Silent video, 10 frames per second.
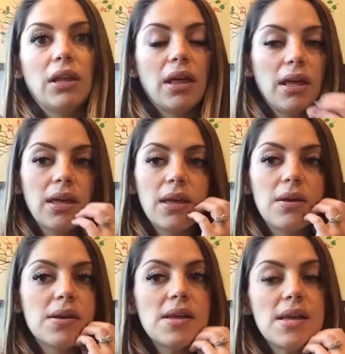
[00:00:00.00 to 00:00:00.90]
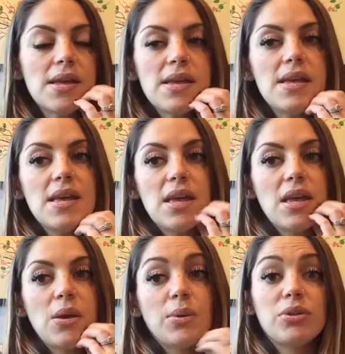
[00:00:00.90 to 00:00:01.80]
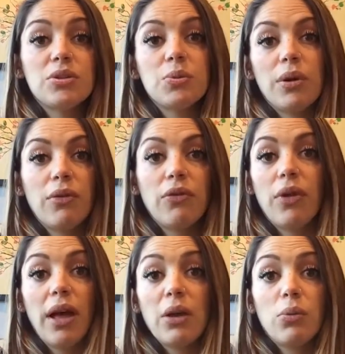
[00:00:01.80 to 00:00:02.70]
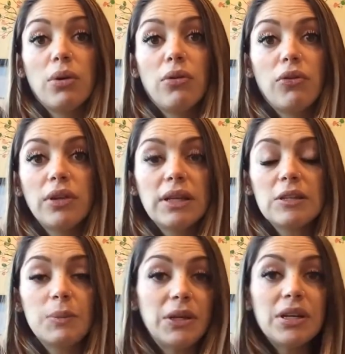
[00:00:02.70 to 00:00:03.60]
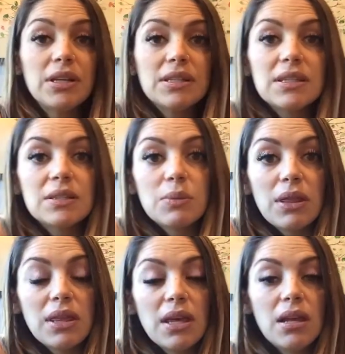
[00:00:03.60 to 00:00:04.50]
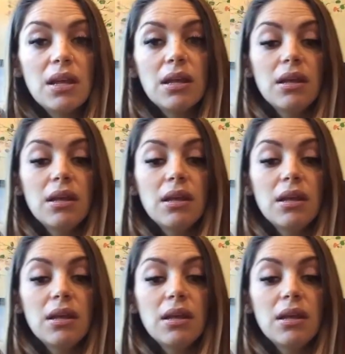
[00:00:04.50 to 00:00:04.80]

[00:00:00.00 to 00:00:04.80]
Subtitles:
Like, it was just wonderful. I had wonderful experiences with it.